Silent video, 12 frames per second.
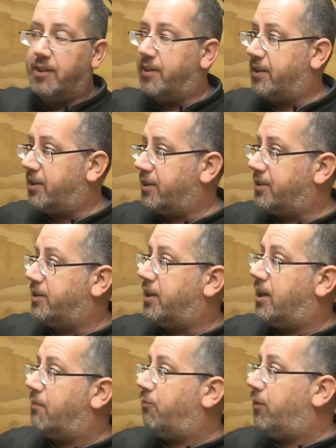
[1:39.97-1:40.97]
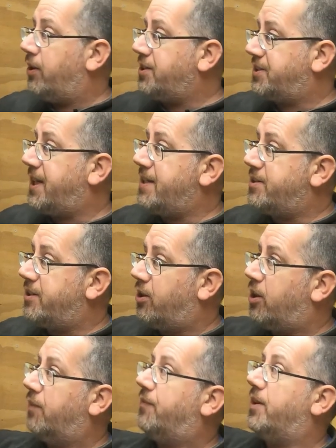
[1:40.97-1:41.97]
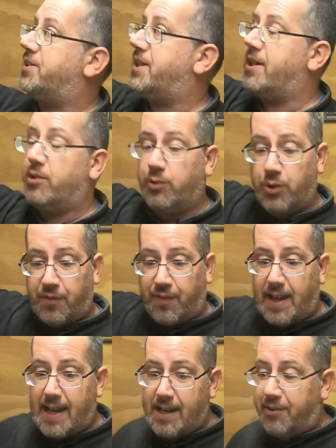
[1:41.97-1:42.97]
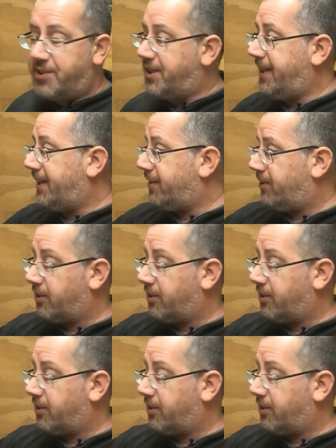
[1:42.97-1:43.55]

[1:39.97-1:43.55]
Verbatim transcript: that I when I sanded it off I sanded all the flat areas here